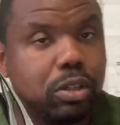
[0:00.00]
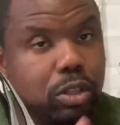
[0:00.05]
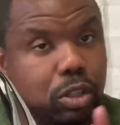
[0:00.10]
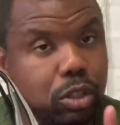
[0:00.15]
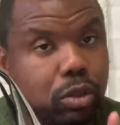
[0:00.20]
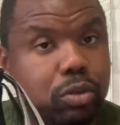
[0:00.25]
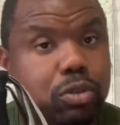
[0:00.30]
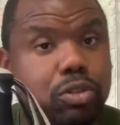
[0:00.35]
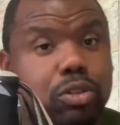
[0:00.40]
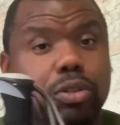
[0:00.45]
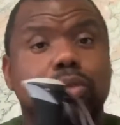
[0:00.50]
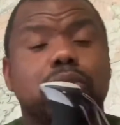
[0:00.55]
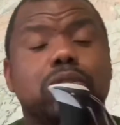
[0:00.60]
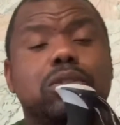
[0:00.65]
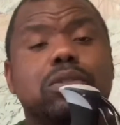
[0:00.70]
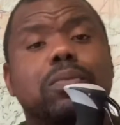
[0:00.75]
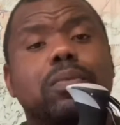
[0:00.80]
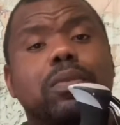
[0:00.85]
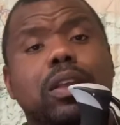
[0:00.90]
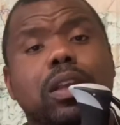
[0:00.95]
You choose.
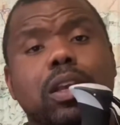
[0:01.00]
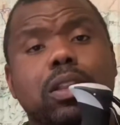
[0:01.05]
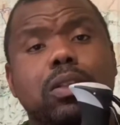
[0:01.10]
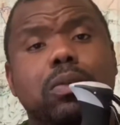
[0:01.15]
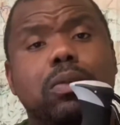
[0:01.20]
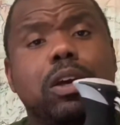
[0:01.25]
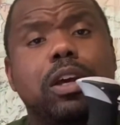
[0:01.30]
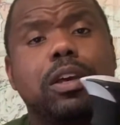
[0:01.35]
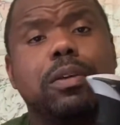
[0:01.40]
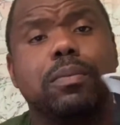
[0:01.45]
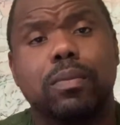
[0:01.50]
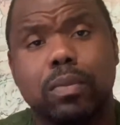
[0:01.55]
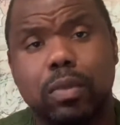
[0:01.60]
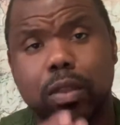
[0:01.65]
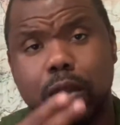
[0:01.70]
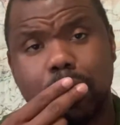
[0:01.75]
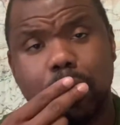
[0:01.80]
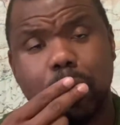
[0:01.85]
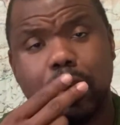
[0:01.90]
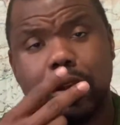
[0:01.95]
Either way,
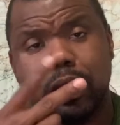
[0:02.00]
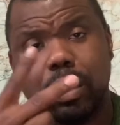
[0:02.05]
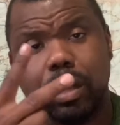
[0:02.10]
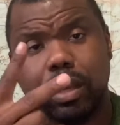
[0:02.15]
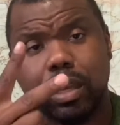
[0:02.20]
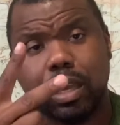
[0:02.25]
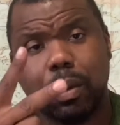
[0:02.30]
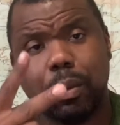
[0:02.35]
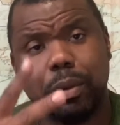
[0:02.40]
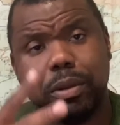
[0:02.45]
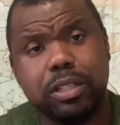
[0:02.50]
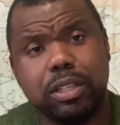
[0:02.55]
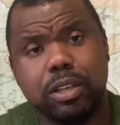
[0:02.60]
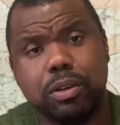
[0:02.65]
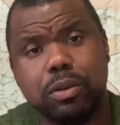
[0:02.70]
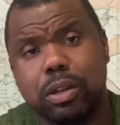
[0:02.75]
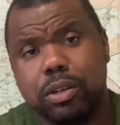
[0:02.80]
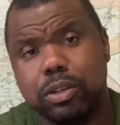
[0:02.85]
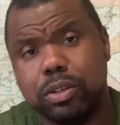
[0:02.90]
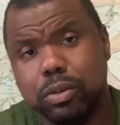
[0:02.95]
can't wait to see
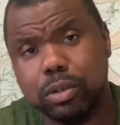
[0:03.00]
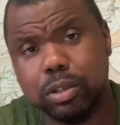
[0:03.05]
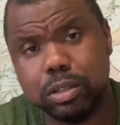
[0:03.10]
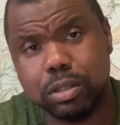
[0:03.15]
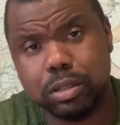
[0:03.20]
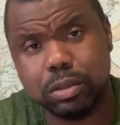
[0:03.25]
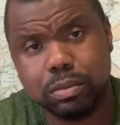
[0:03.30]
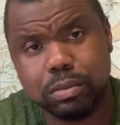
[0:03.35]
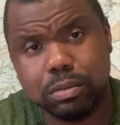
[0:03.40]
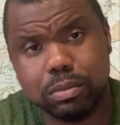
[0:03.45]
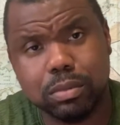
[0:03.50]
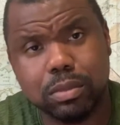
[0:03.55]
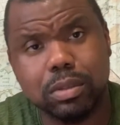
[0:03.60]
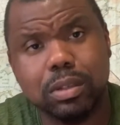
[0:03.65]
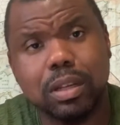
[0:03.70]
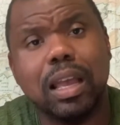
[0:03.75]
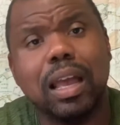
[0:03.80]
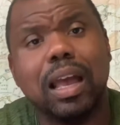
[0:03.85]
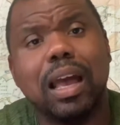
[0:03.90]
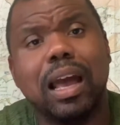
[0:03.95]
you outdoors.
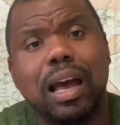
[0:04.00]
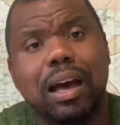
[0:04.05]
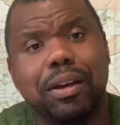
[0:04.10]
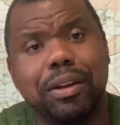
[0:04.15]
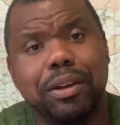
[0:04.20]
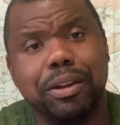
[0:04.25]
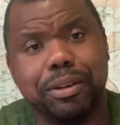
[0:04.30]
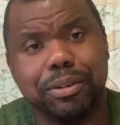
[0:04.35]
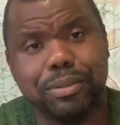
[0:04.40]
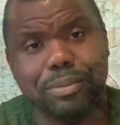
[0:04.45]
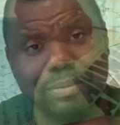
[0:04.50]
Out here.